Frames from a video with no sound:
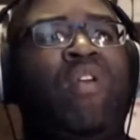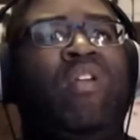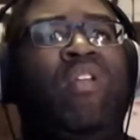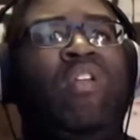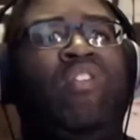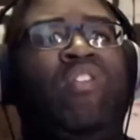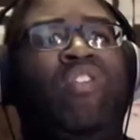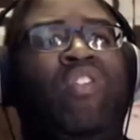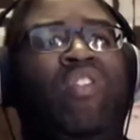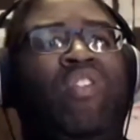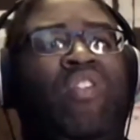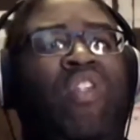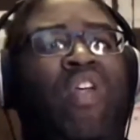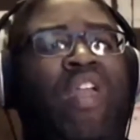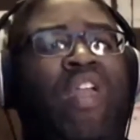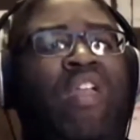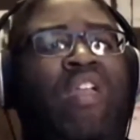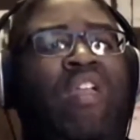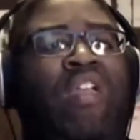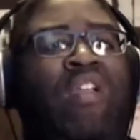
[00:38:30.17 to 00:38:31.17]
This was
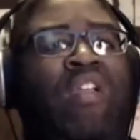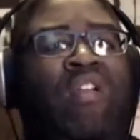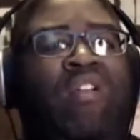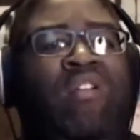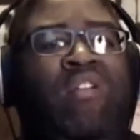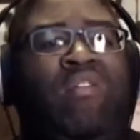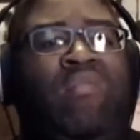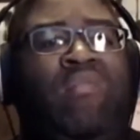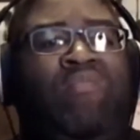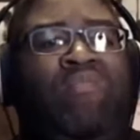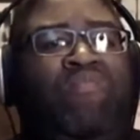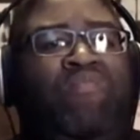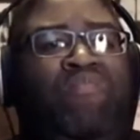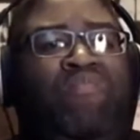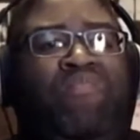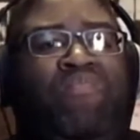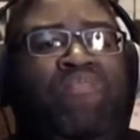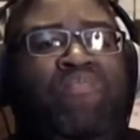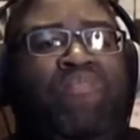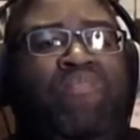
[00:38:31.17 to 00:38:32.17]
like, I
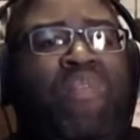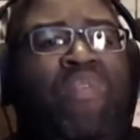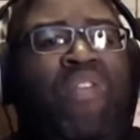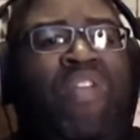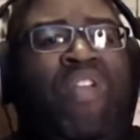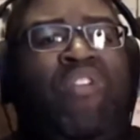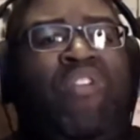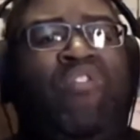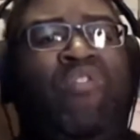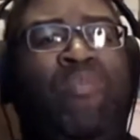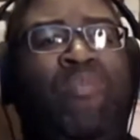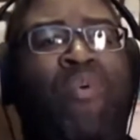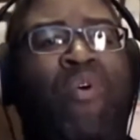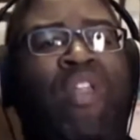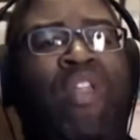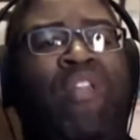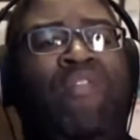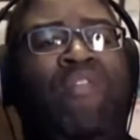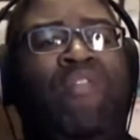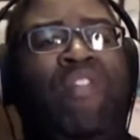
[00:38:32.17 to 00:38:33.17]
think there's a point
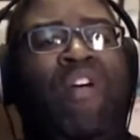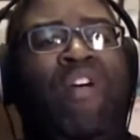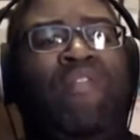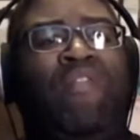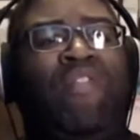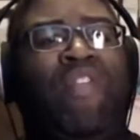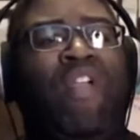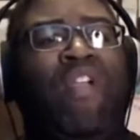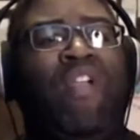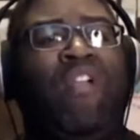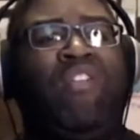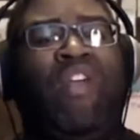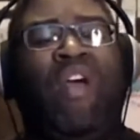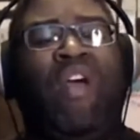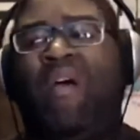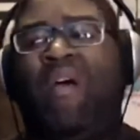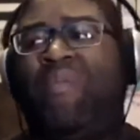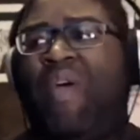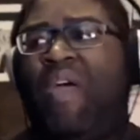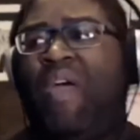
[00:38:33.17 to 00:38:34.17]
in the fluff there, because
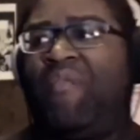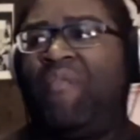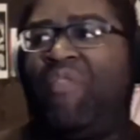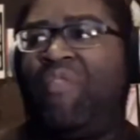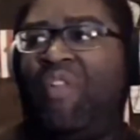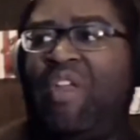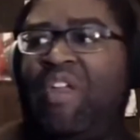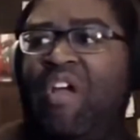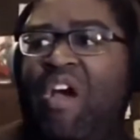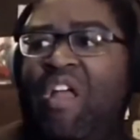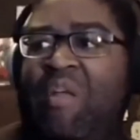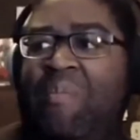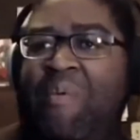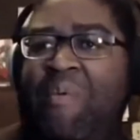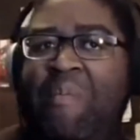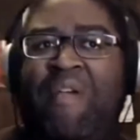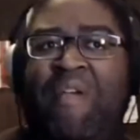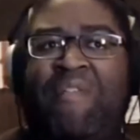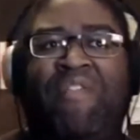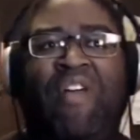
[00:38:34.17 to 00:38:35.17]
I'm not fully caught up
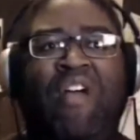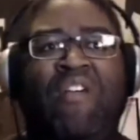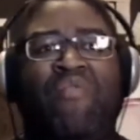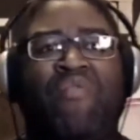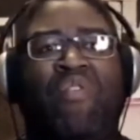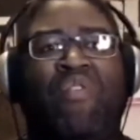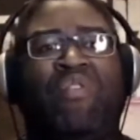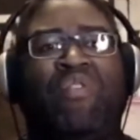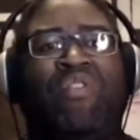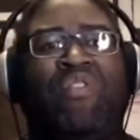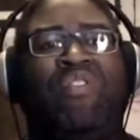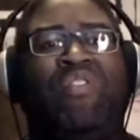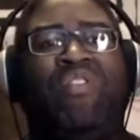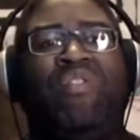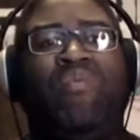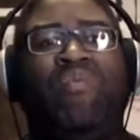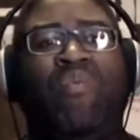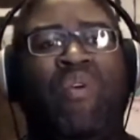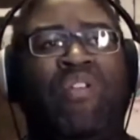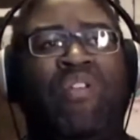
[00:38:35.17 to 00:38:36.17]
on my fluff where
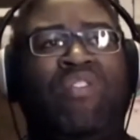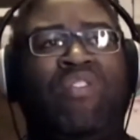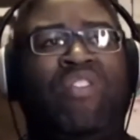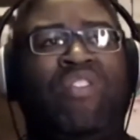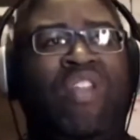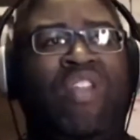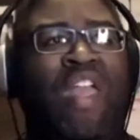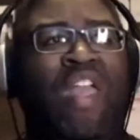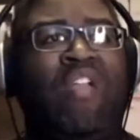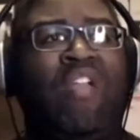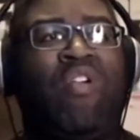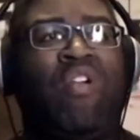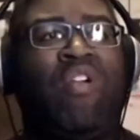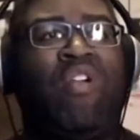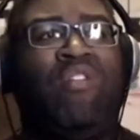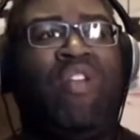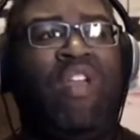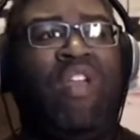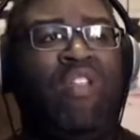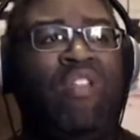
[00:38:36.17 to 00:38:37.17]
Denegra
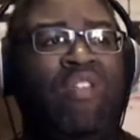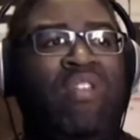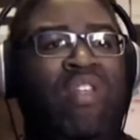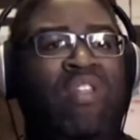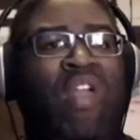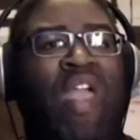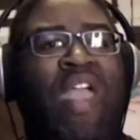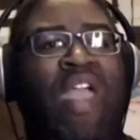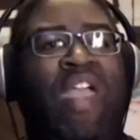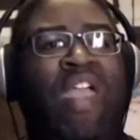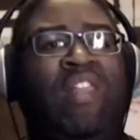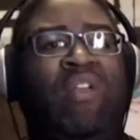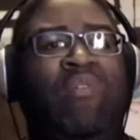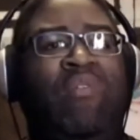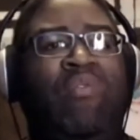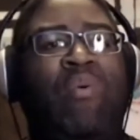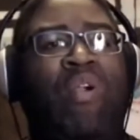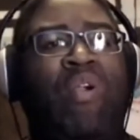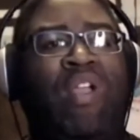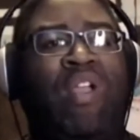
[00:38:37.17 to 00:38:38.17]
and Haley were
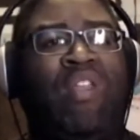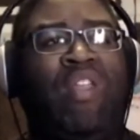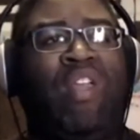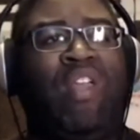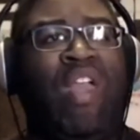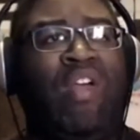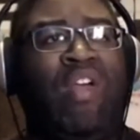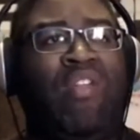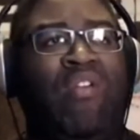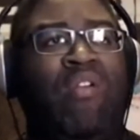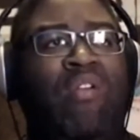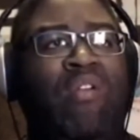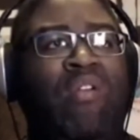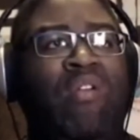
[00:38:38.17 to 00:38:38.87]
working together.